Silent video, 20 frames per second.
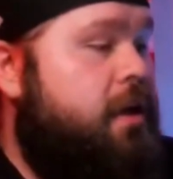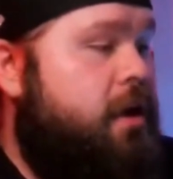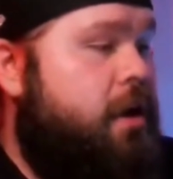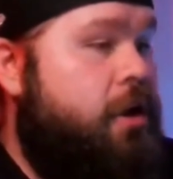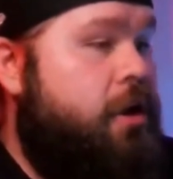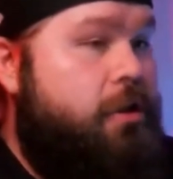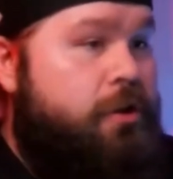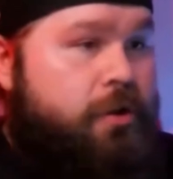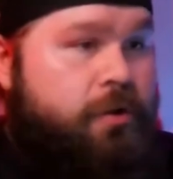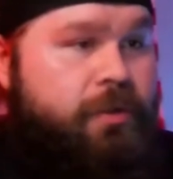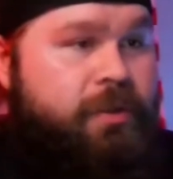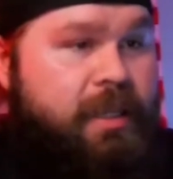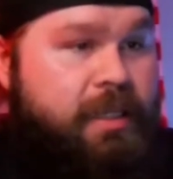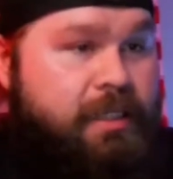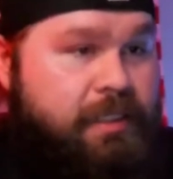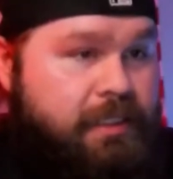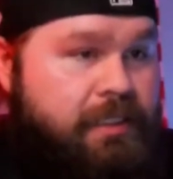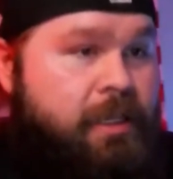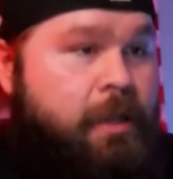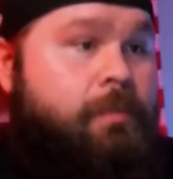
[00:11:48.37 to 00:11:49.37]
under the
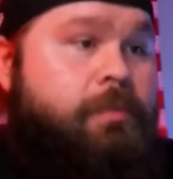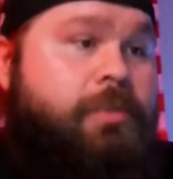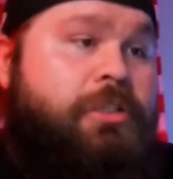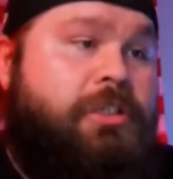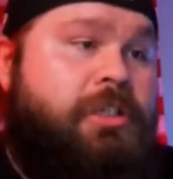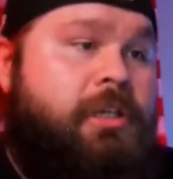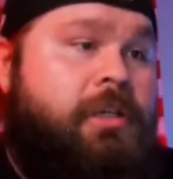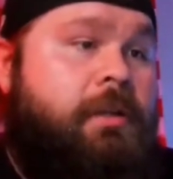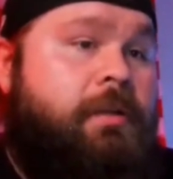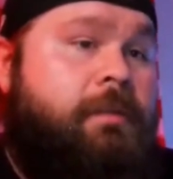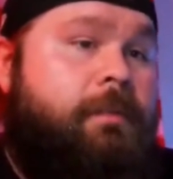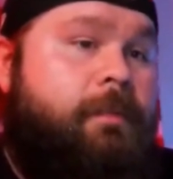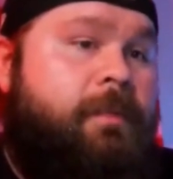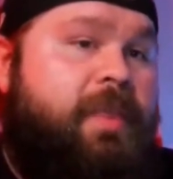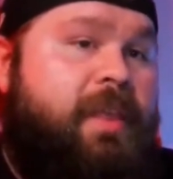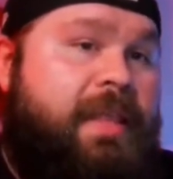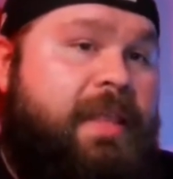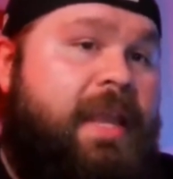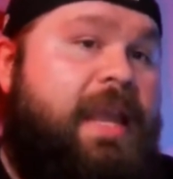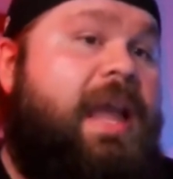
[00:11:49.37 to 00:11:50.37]
assumption
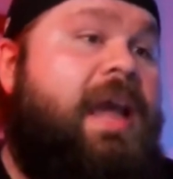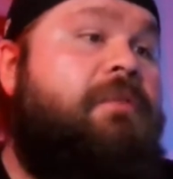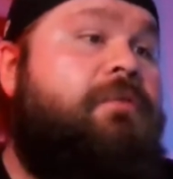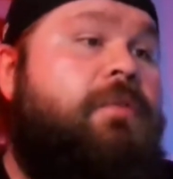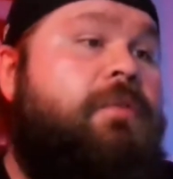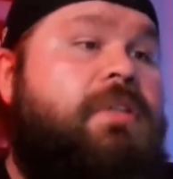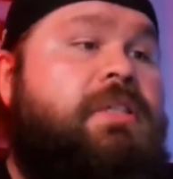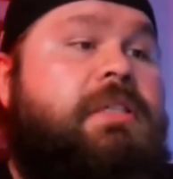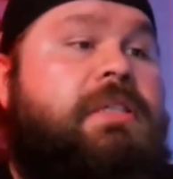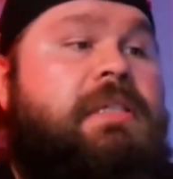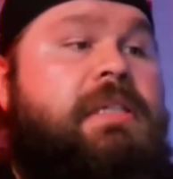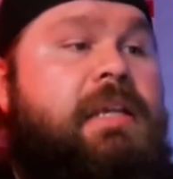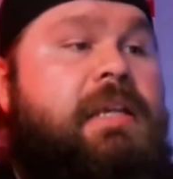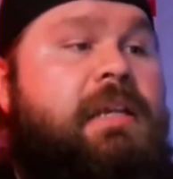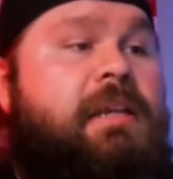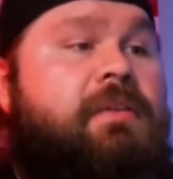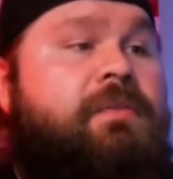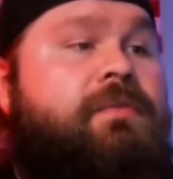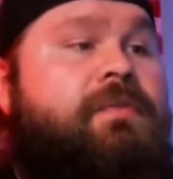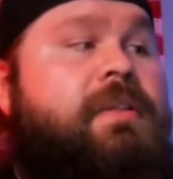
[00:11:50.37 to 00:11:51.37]
that they have
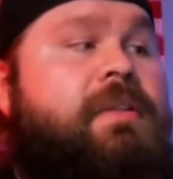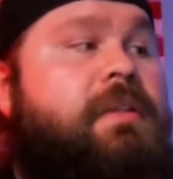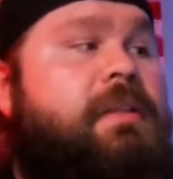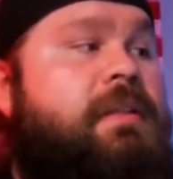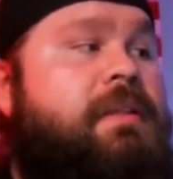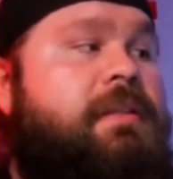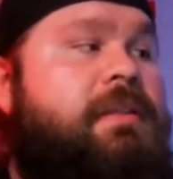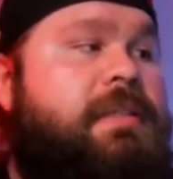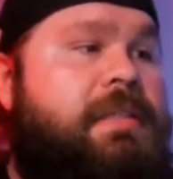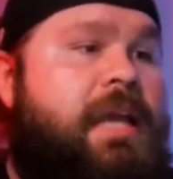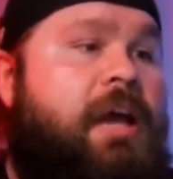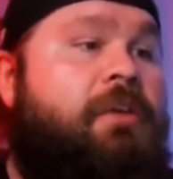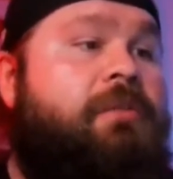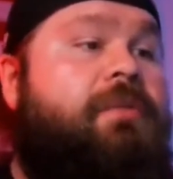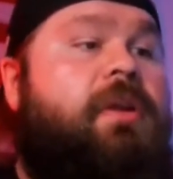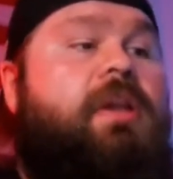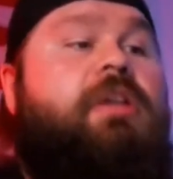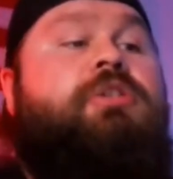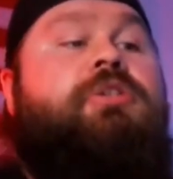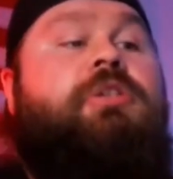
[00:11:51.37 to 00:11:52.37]
received
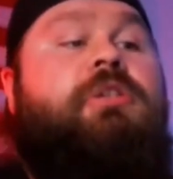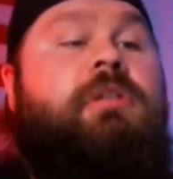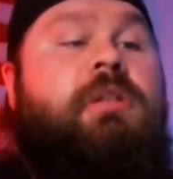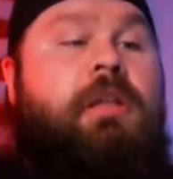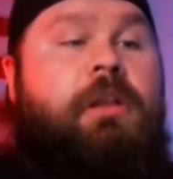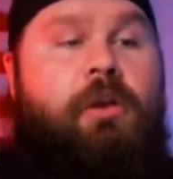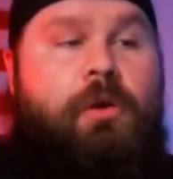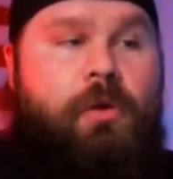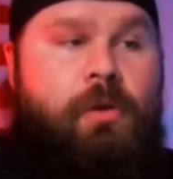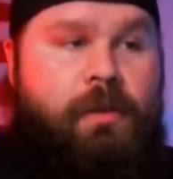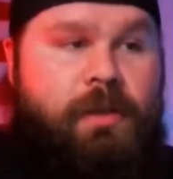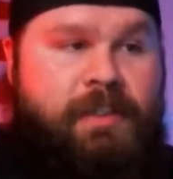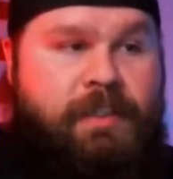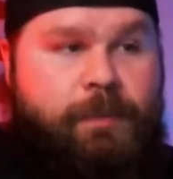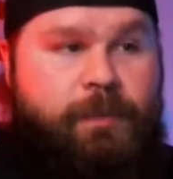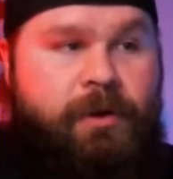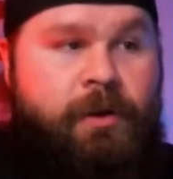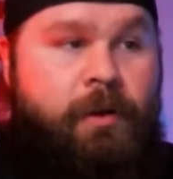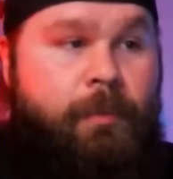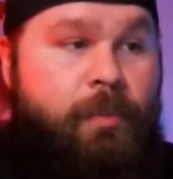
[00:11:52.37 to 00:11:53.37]
salvation and the holy
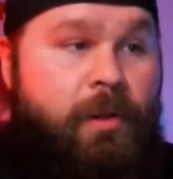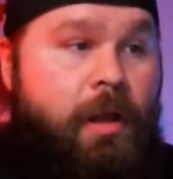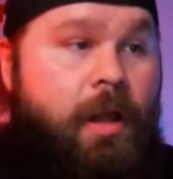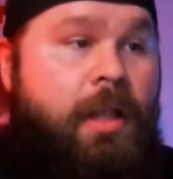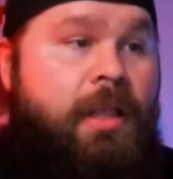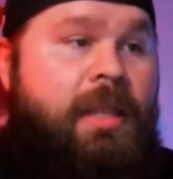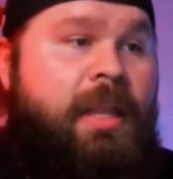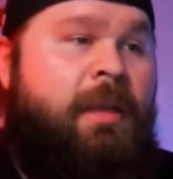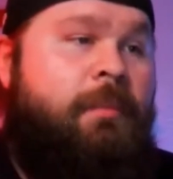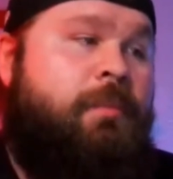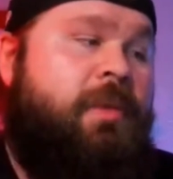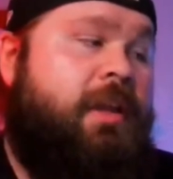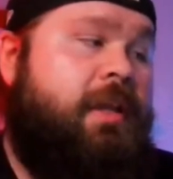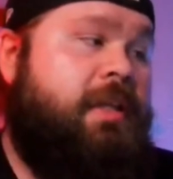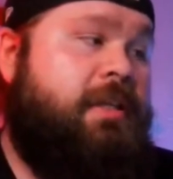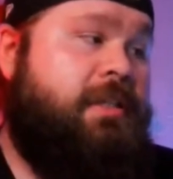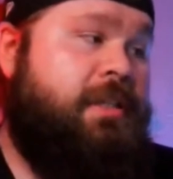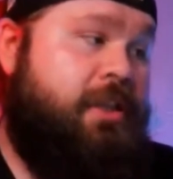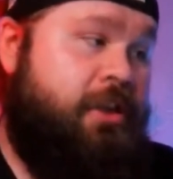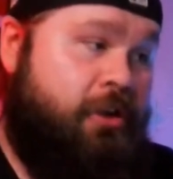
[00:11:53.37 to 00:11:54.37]
spirit upon them
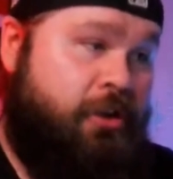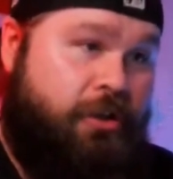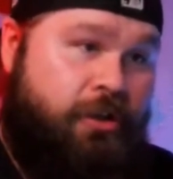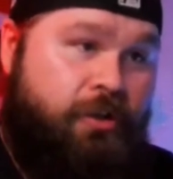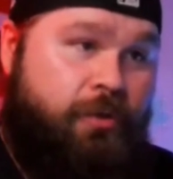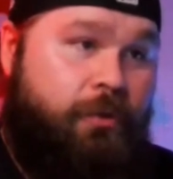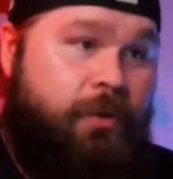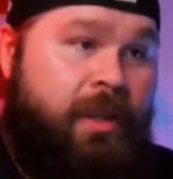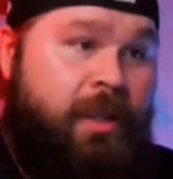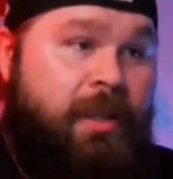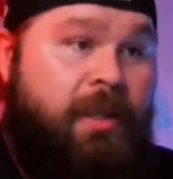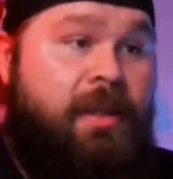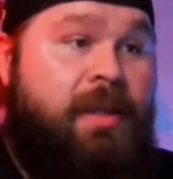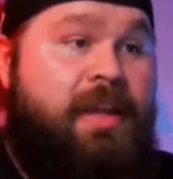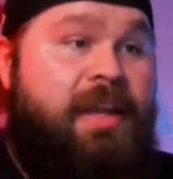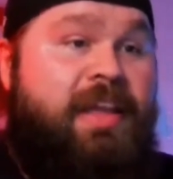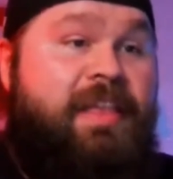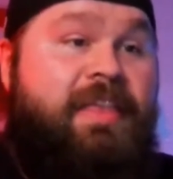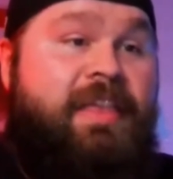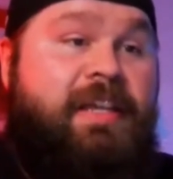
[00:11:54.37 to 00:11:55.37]
because they're doing
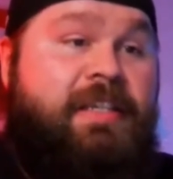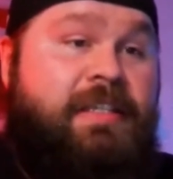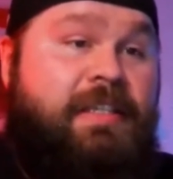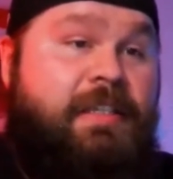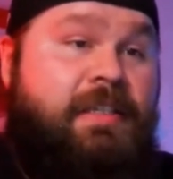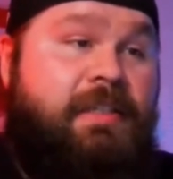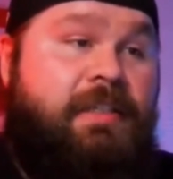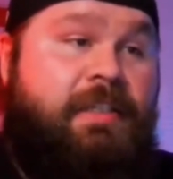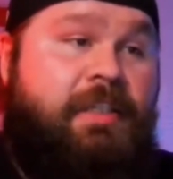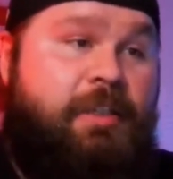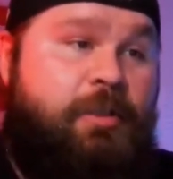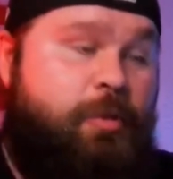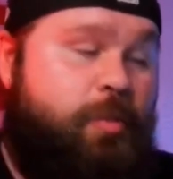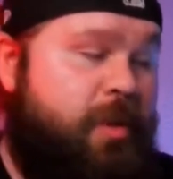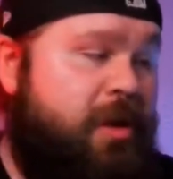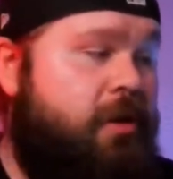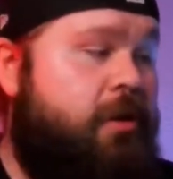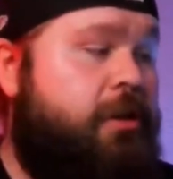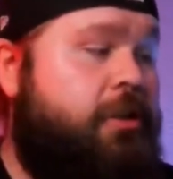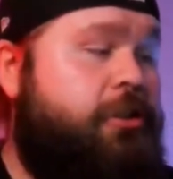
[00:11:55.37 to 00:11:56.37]
this
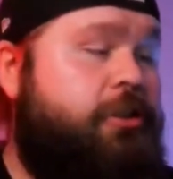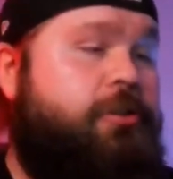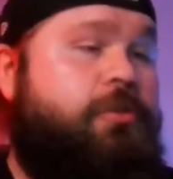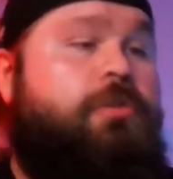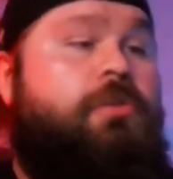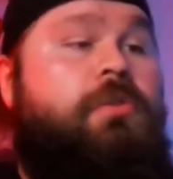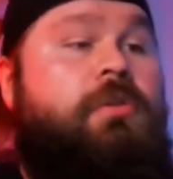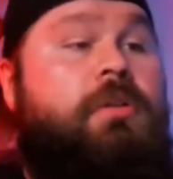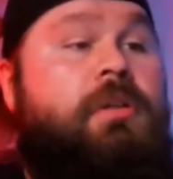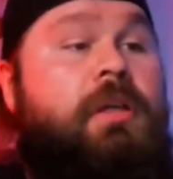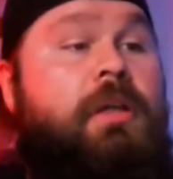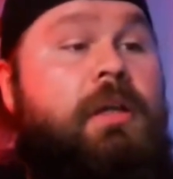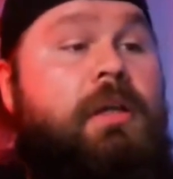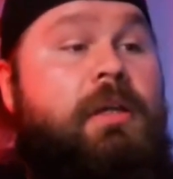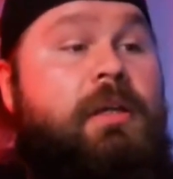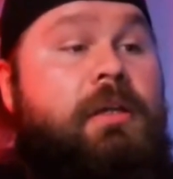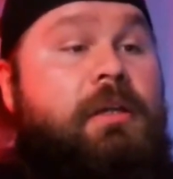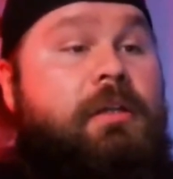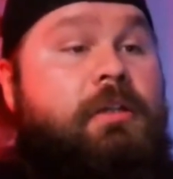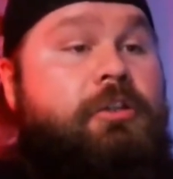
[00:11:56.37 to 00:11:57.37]
spiritual
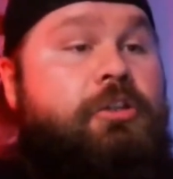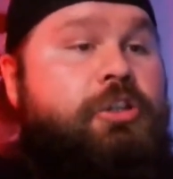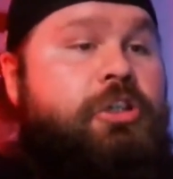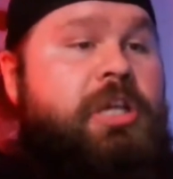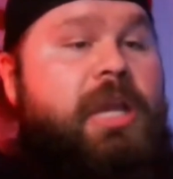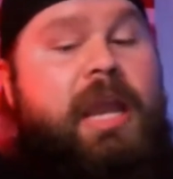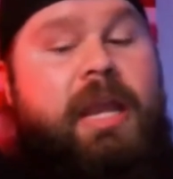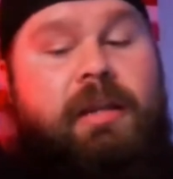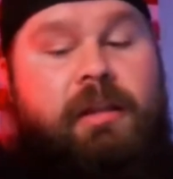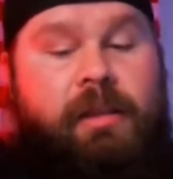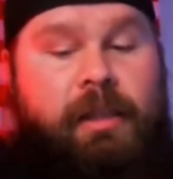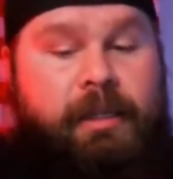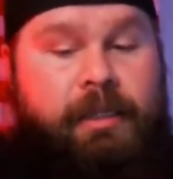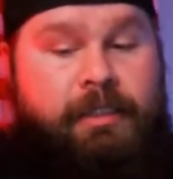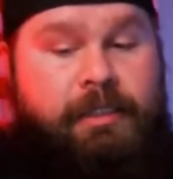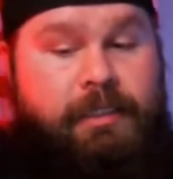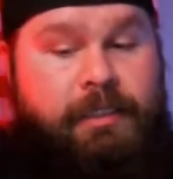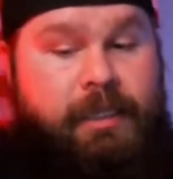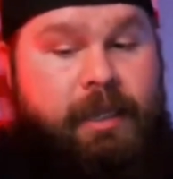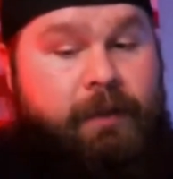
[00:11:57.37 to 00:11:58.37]
channeling
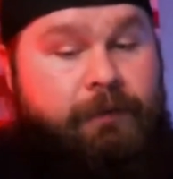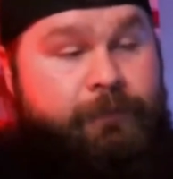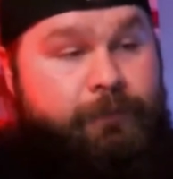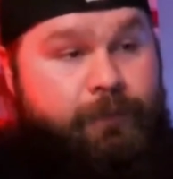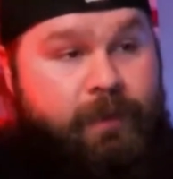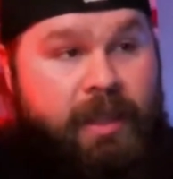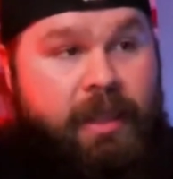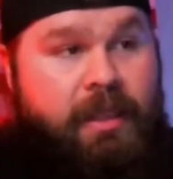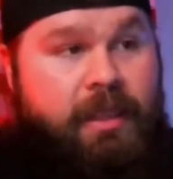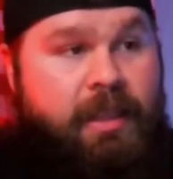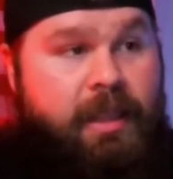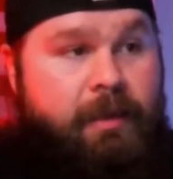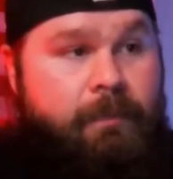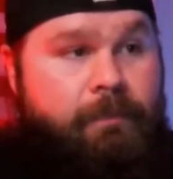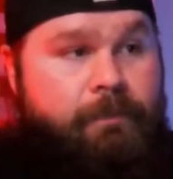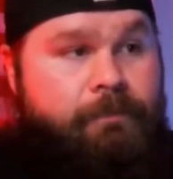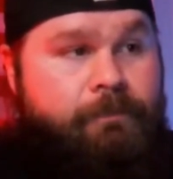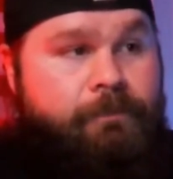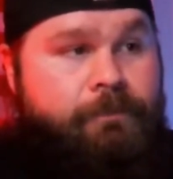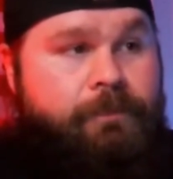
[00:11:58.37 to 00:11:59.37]
stuff in
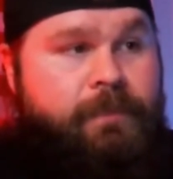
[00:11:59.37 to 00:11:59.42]
them